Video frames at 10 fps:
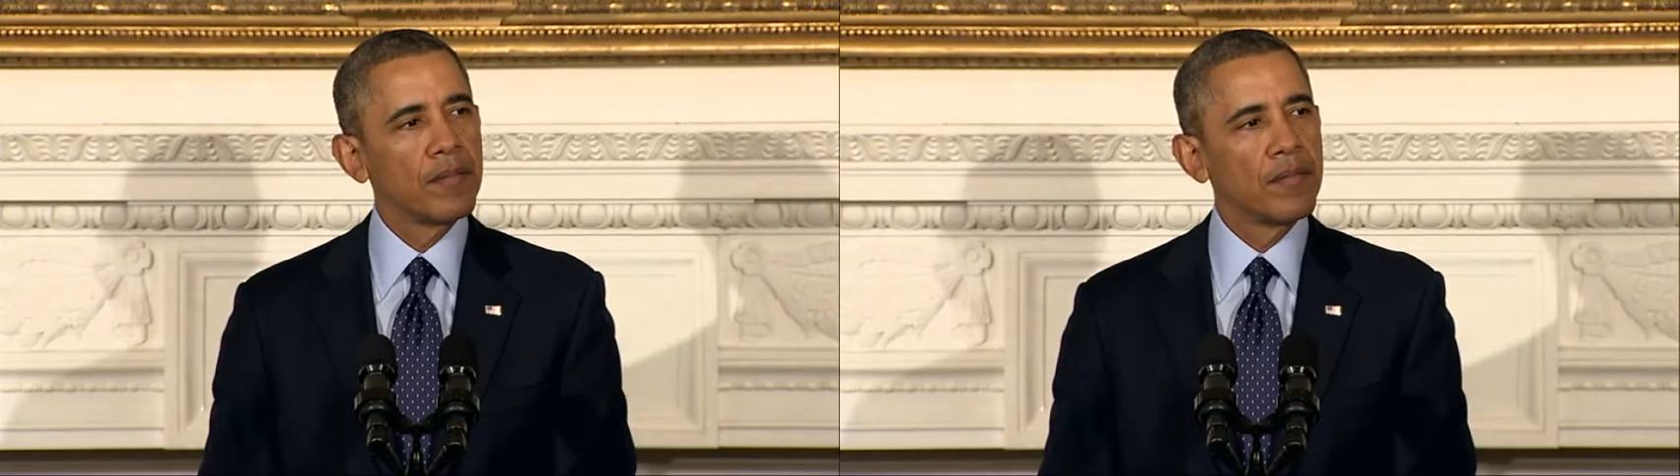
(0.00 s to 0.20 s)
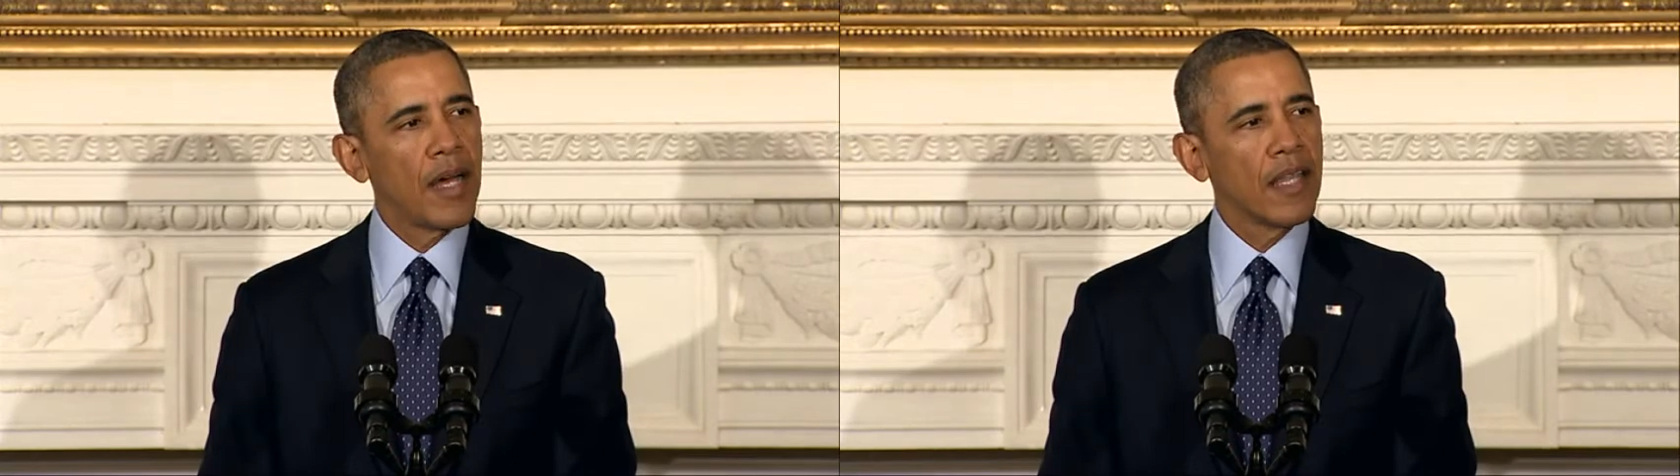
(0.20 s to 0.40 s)

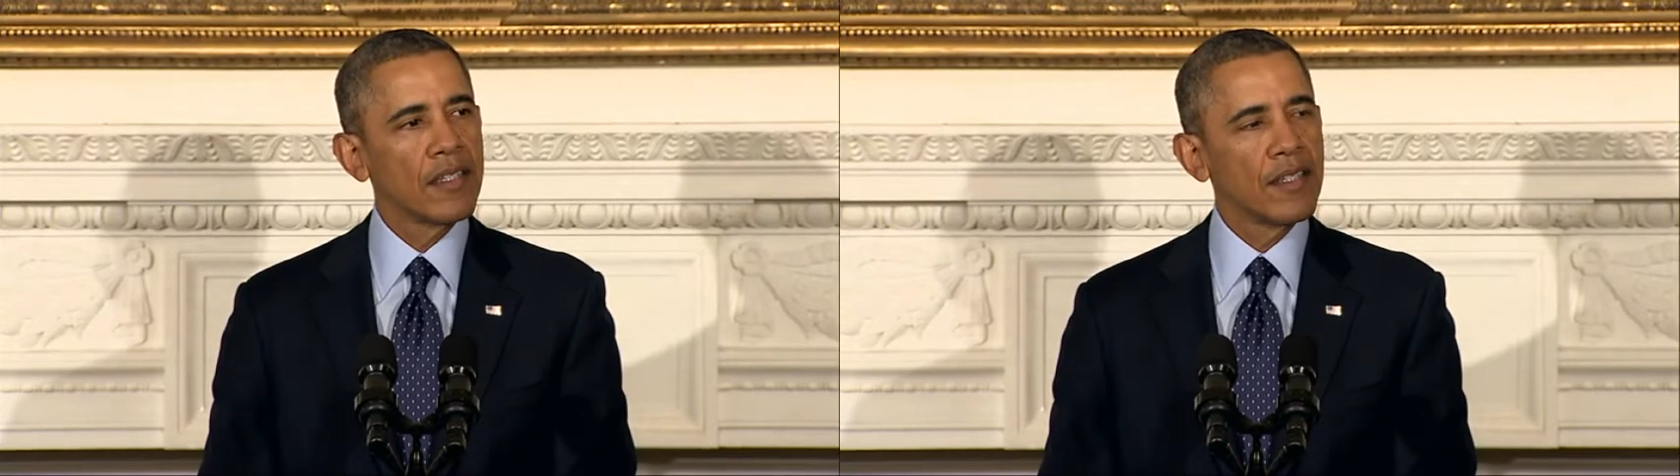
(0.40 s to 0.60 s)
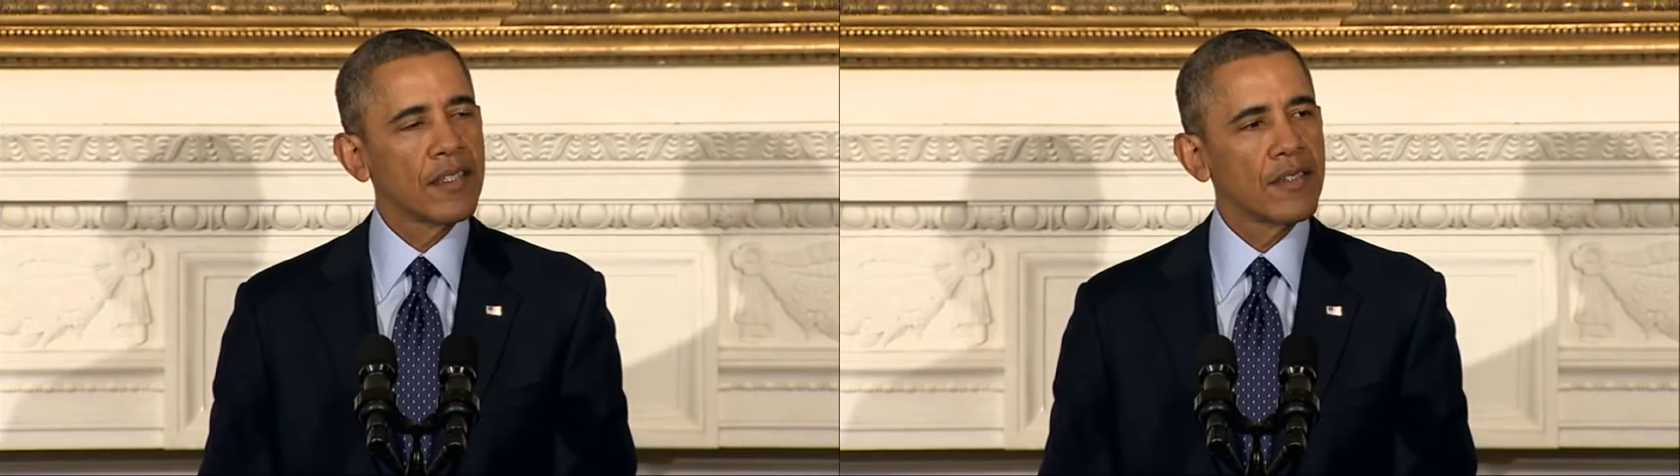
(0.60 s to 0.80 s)

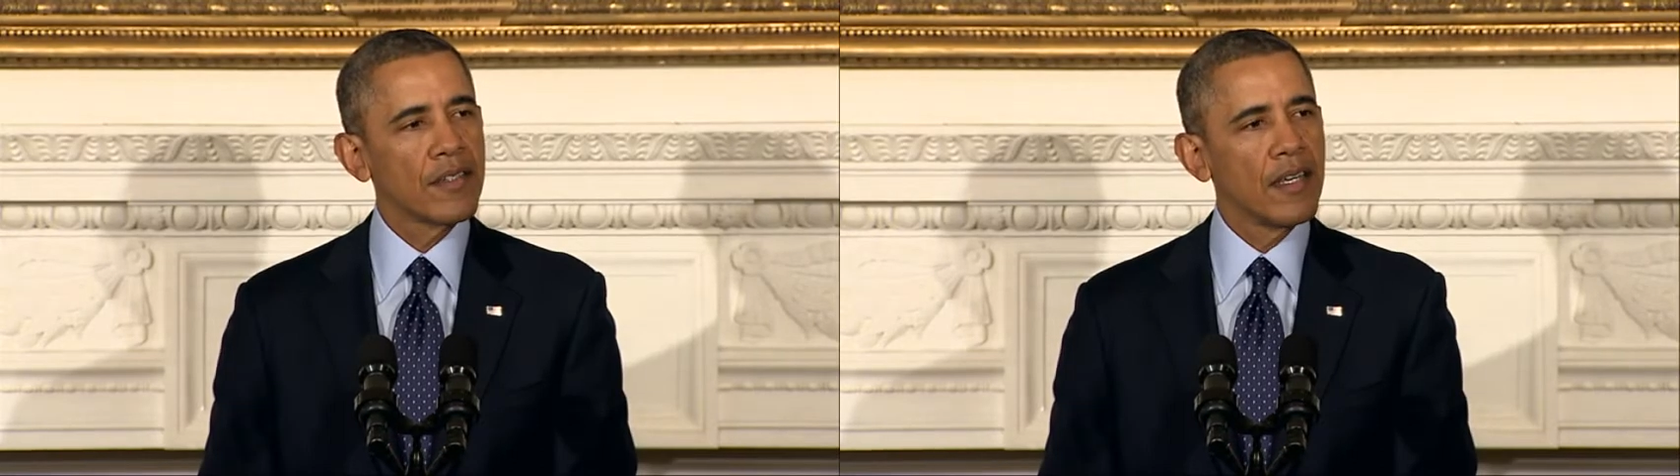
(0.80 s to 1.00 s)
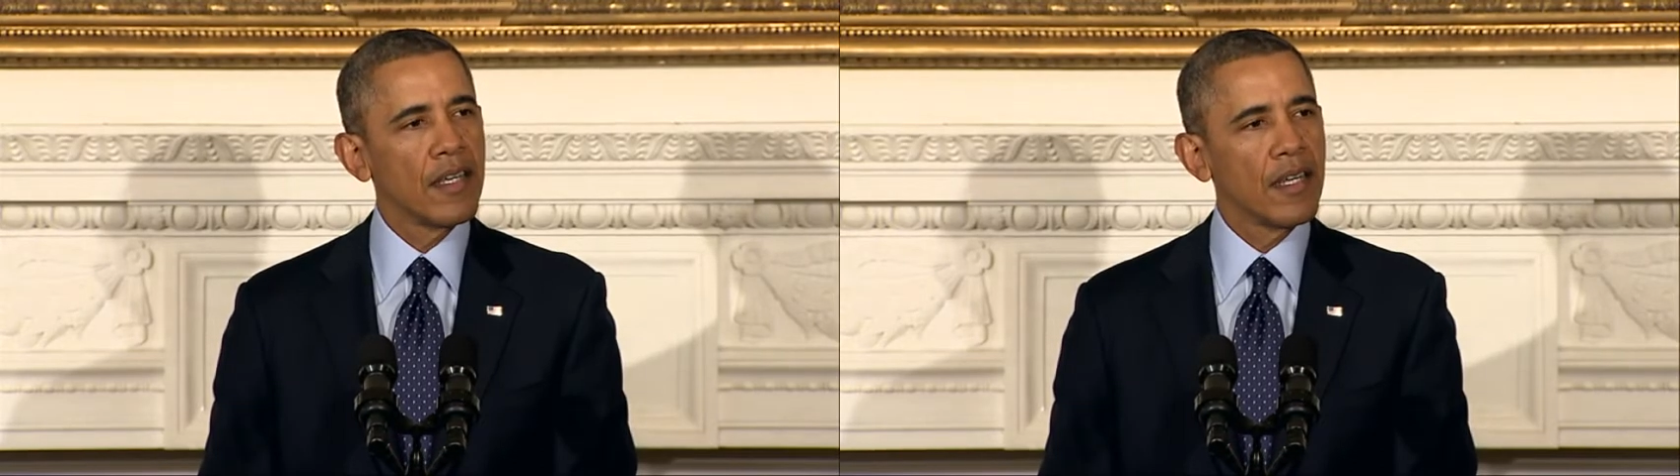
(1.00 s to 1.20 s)

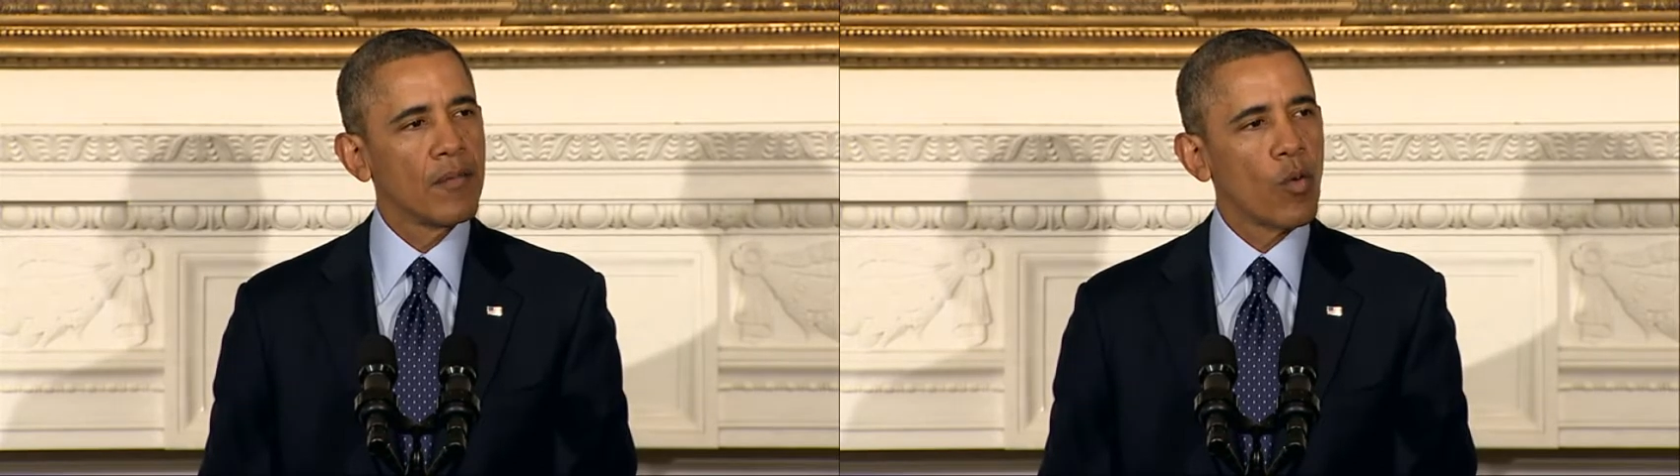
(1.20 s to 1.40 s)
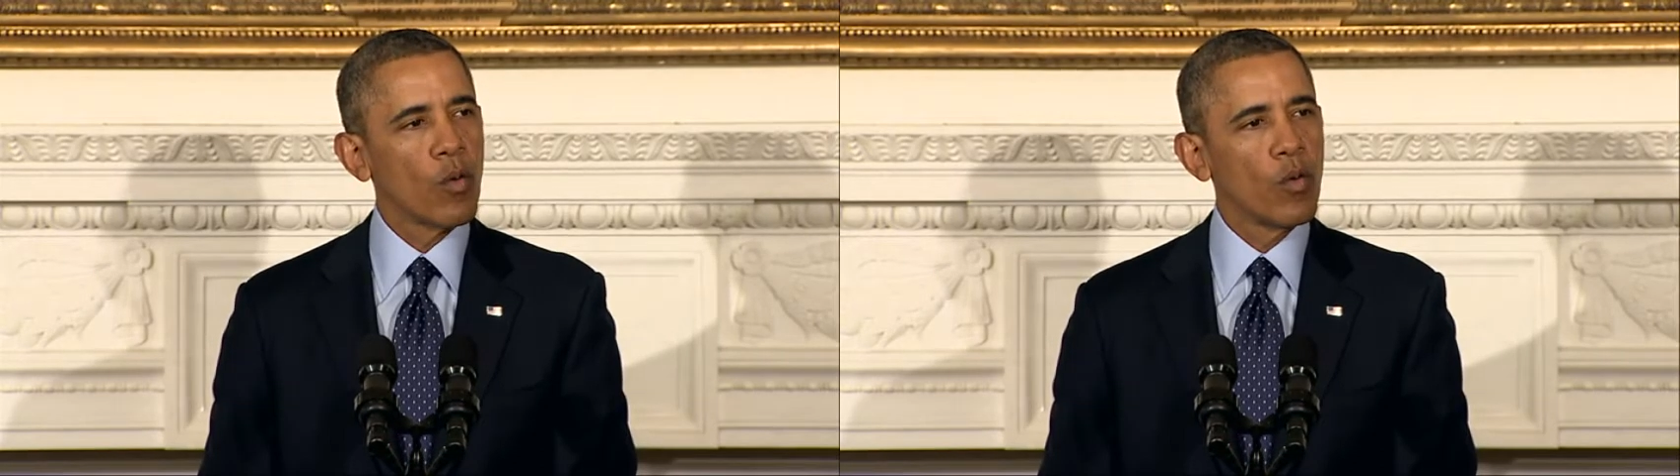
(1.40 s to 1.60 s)
politics and, and more